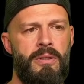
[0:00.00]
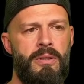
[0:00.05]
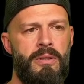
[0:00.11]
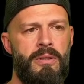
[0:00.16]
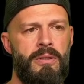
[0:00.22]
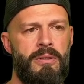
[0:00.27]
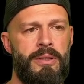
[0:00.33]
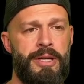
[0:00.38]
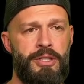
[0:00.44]

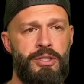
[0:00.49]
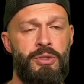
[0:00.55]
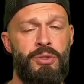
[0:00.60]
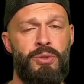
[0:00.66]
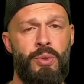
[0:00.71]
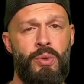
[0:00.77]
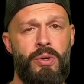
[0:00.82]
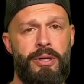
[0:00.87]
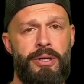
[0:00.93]
like a
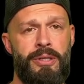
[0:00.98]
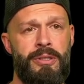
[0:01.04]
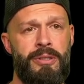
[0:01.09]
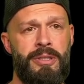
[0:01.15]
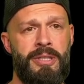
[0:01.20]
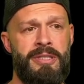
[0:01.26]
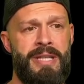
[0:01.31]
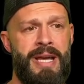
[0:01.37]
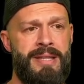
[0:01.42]
tutorial,"
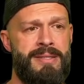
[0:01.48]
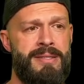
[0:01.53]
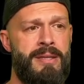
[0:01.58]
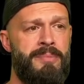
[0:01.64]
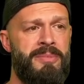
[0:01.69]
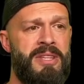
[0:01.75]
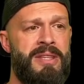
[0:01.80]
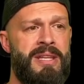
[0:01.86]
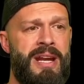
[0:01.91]
and that's
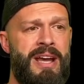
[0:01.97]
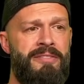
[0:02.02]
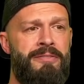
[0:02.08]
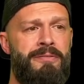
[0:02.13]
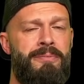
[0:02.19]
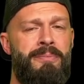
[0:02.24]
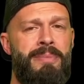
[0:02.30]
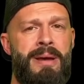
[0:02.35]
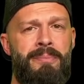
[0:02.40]
something that I've
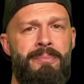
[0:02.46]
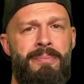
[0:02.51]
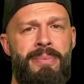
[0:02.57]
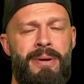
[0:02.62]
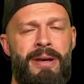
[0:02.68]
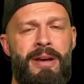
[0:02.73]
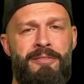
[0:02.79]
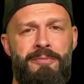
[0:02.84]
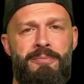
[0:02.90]

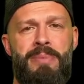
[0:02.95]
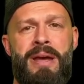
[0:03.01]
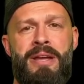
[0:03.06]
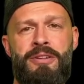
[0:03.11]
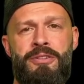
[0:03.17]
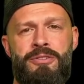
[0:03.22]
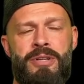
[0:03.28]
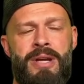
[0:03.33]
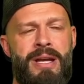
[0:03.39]

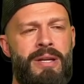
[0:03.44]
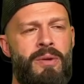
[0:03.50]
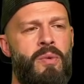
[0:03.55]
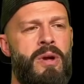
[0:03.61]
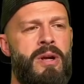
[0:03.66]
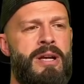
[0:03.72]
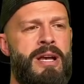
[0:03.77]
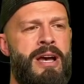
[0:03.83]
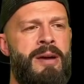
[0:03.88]
been trying to
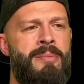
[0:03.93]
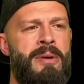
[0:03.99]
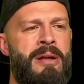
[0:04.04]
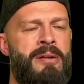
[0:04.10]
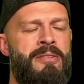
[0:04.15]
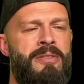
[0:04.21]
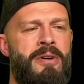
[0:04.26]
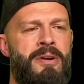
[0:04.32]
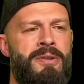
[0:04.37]
work on, but
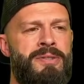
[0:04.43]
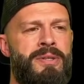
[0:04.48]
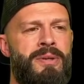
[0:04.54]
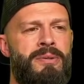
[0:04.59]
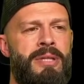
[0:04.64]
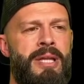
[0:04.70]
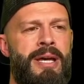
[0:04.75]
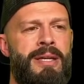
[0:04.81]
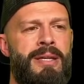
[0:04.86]
I've also
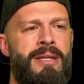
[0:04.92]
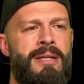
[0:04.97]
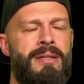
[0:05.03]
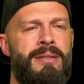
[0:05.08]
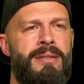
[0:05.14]
like.